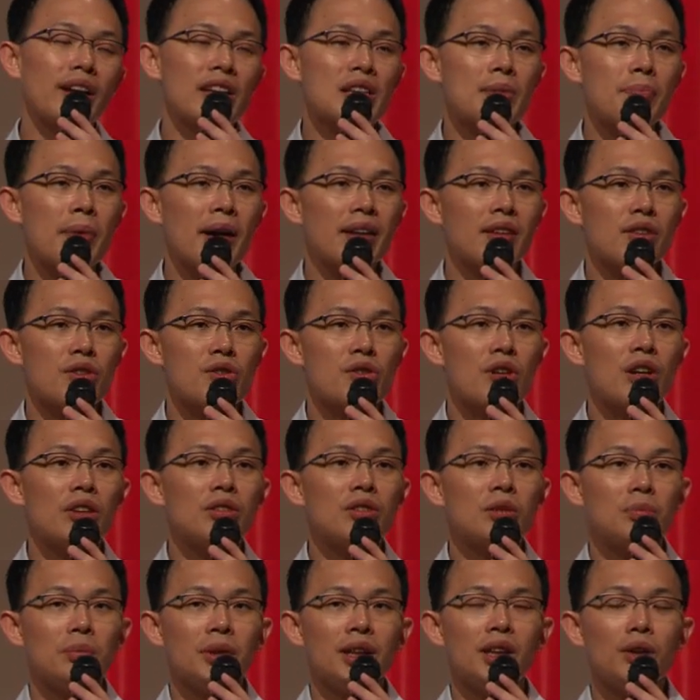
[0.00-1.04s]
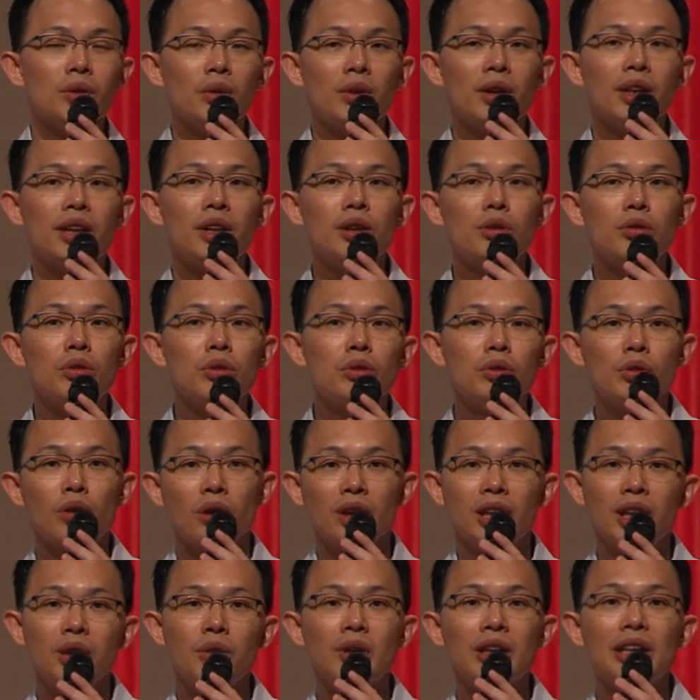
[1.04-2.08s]
expect the child to be equally good
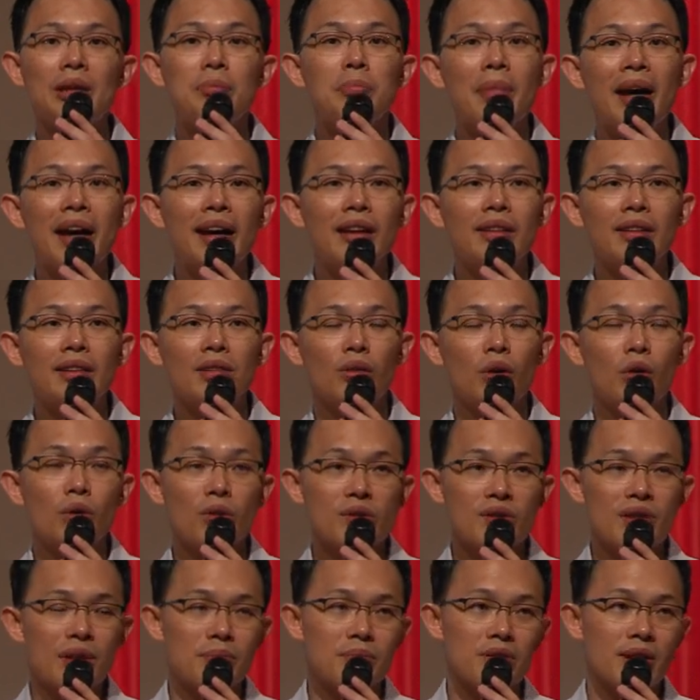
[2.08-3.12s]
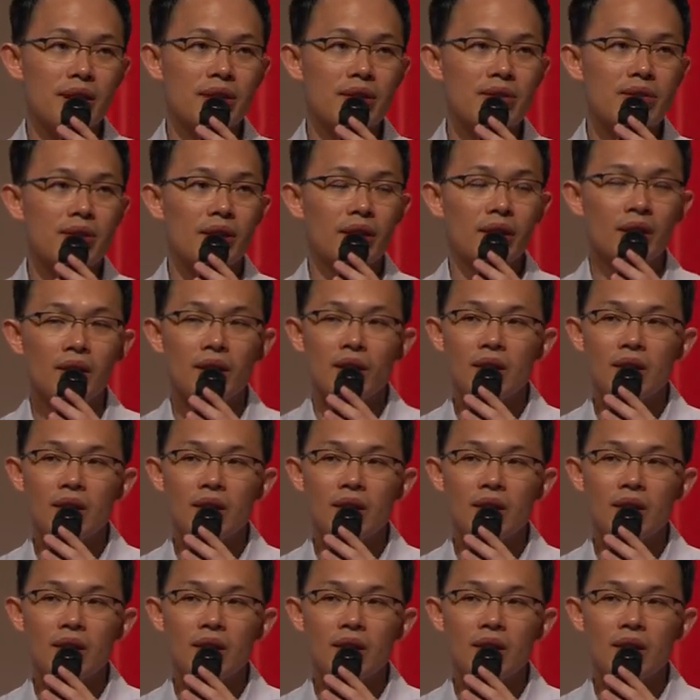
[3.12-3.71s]
or equally bad in all subjects.